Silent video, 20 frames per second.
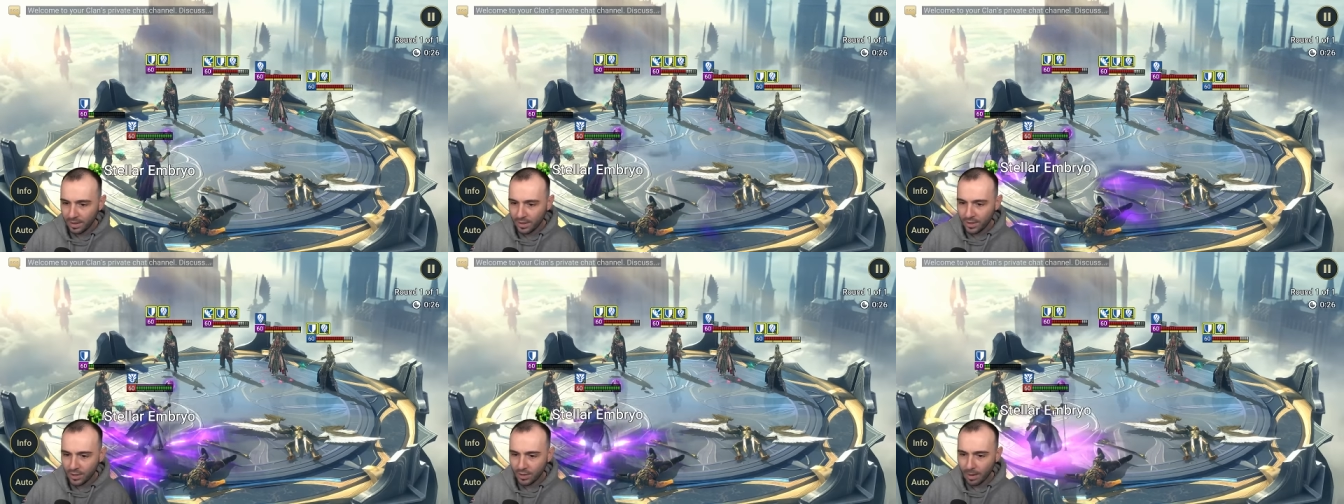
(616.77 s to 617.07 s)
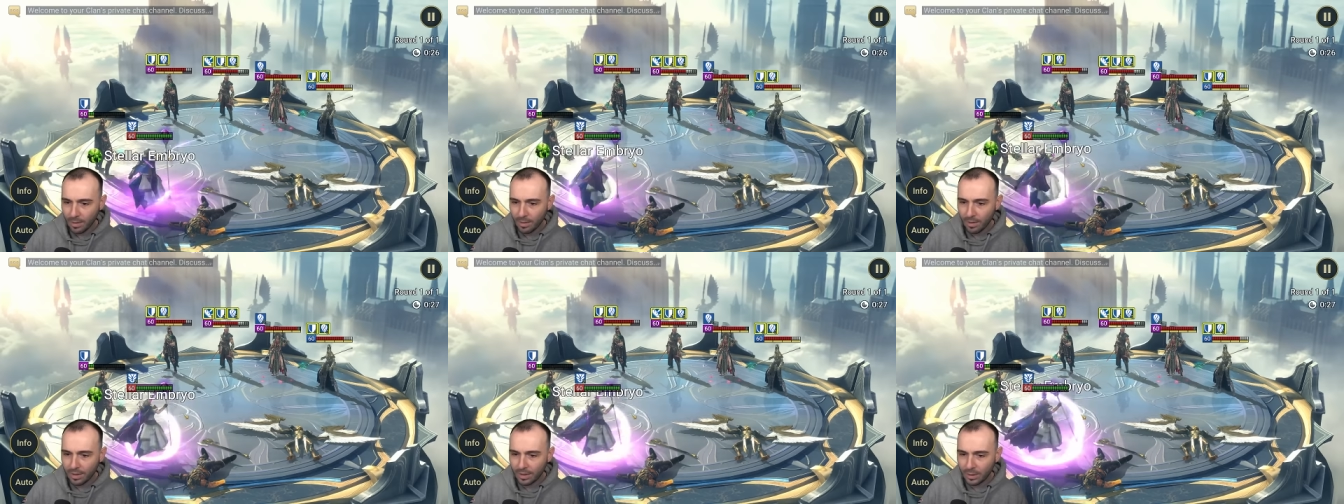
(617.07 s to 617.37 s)
So
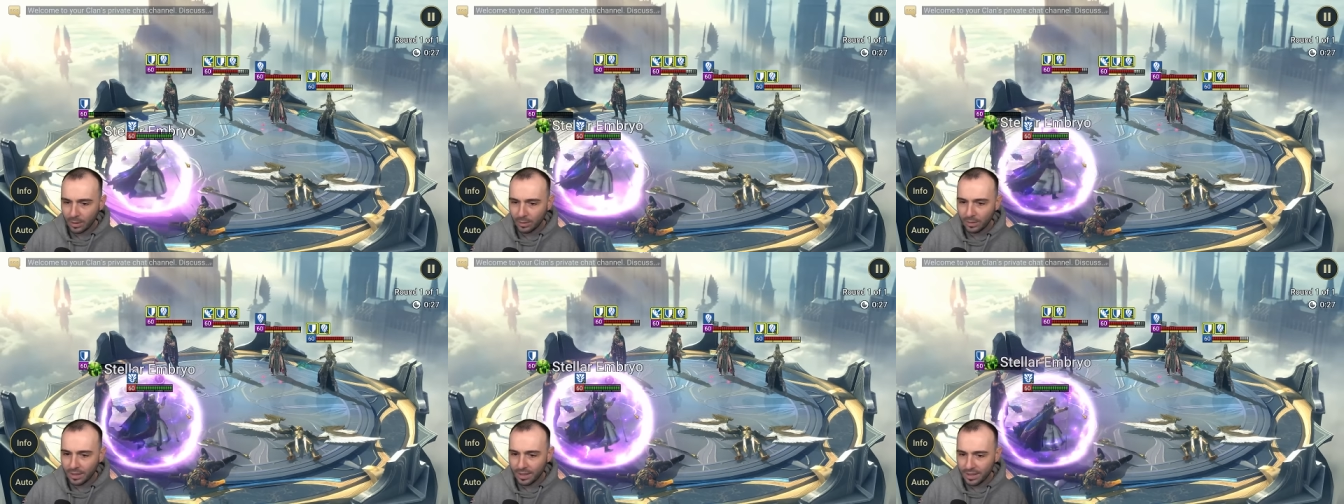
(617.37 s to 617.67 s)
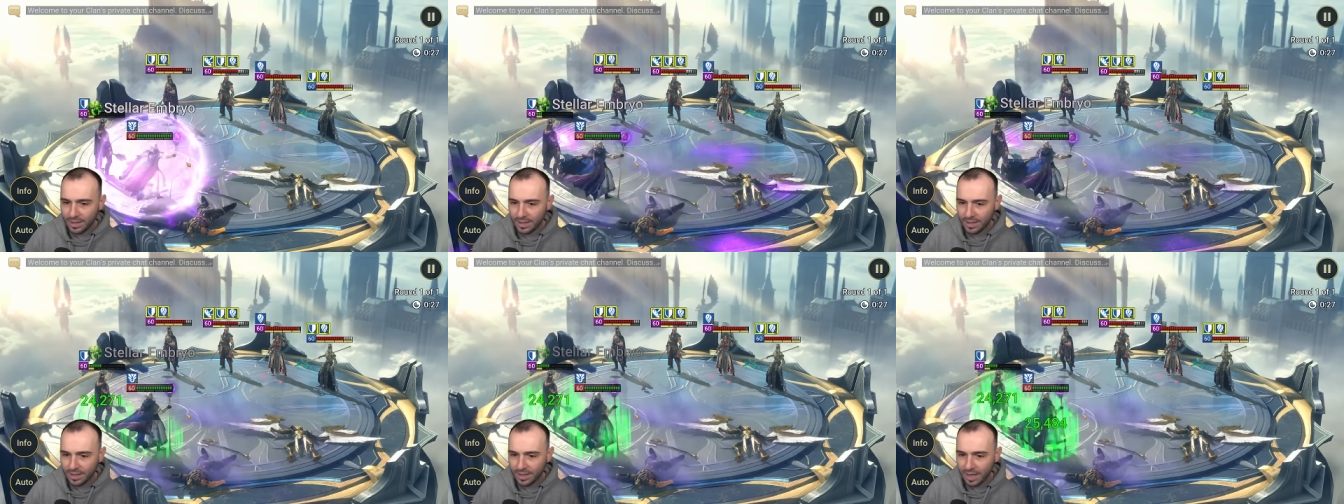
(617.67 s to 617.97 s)
I'm going to do
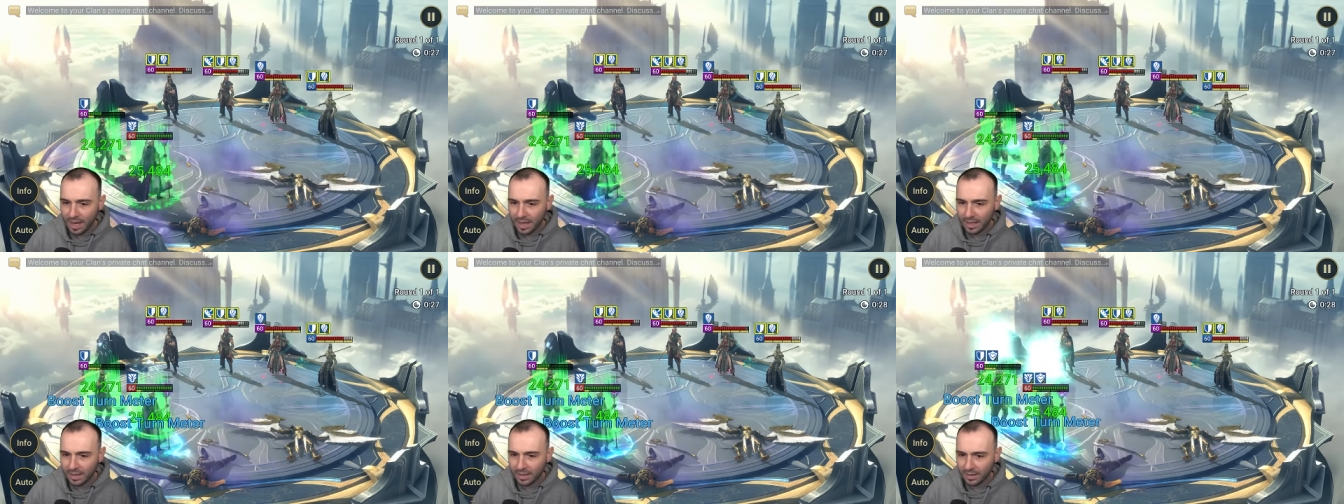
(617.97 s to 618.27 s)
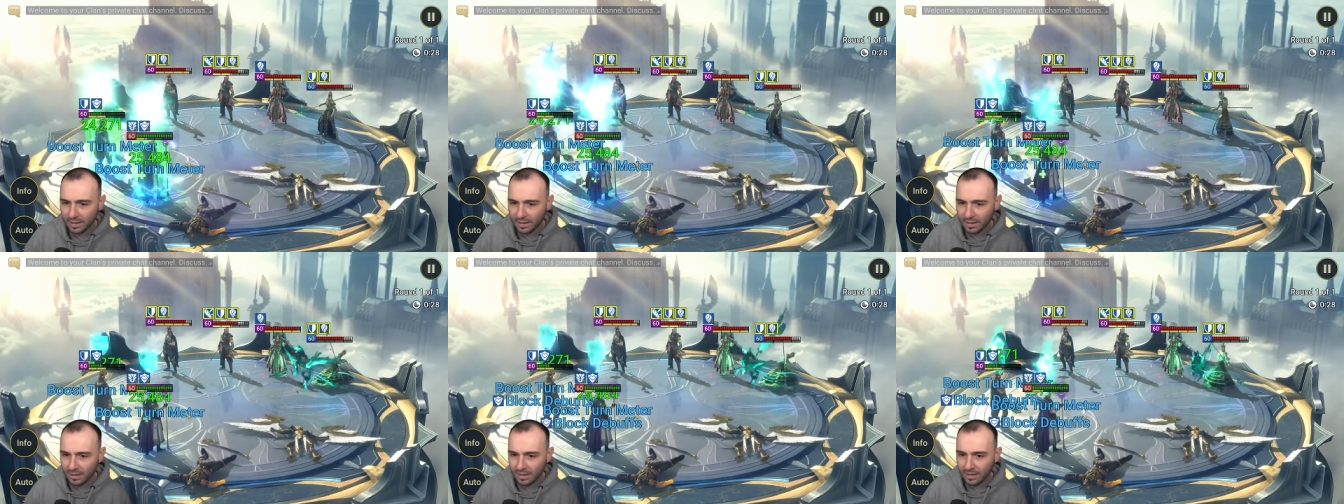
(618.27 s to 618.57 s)
this instead,
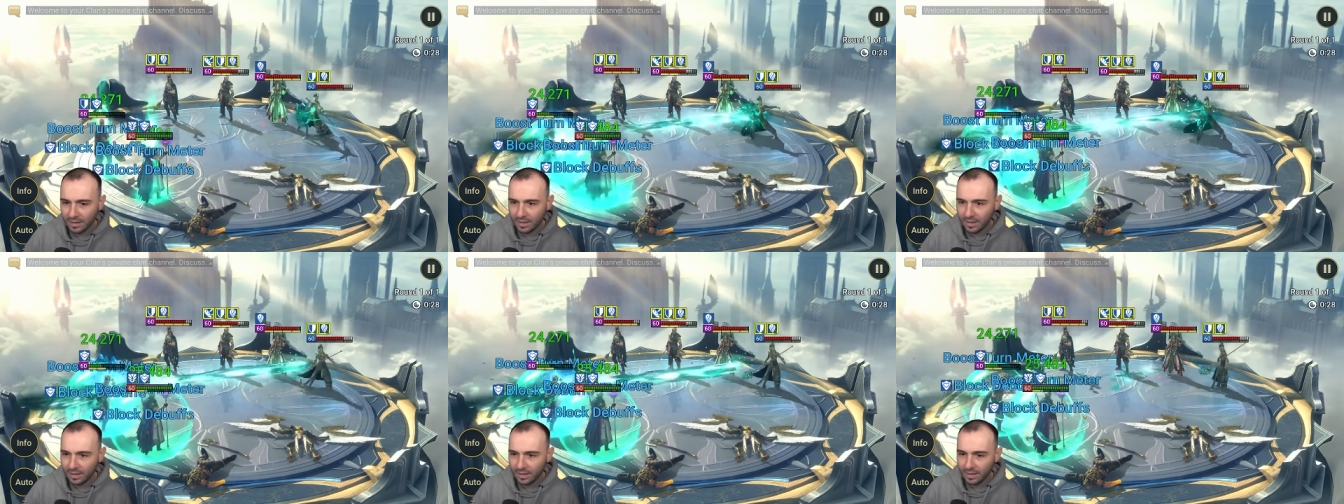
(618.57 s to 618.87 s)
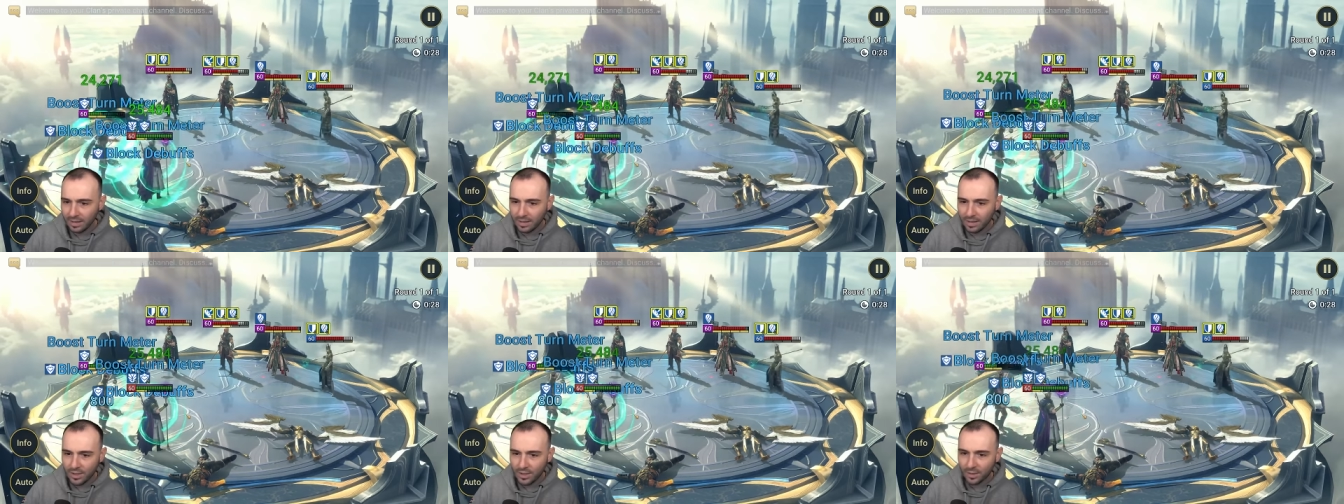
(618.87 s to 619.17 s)

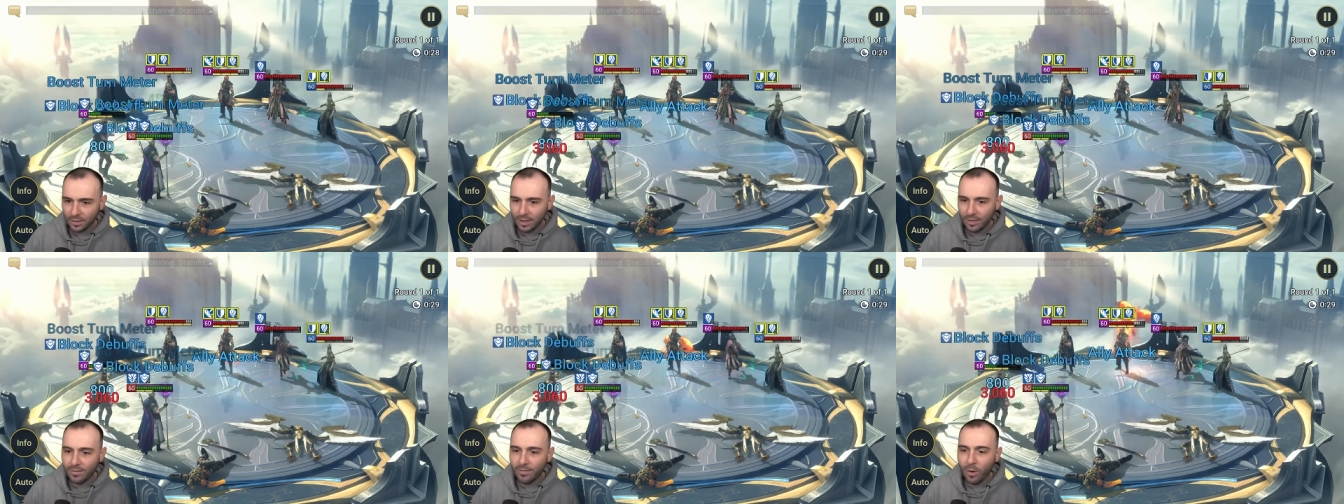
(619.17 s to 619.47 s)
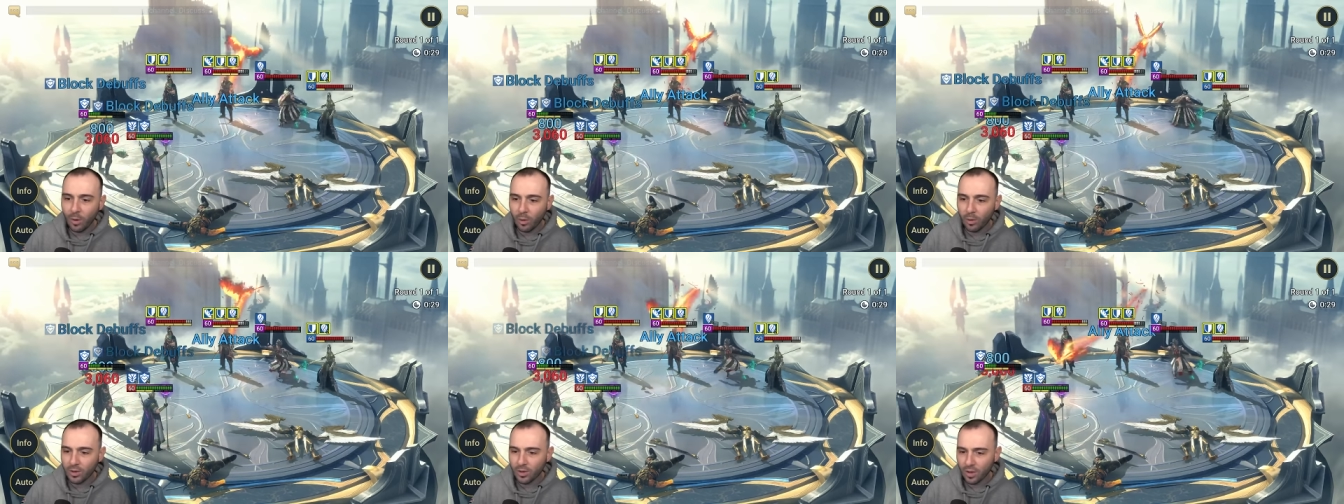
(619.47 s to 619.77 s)
so they
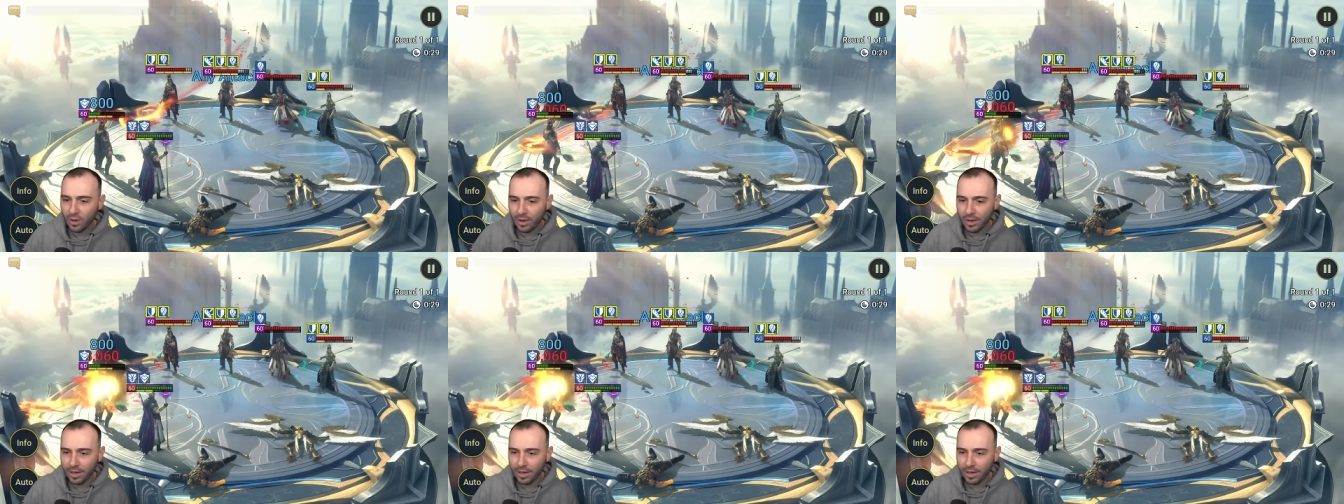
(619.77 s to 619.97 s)
focus on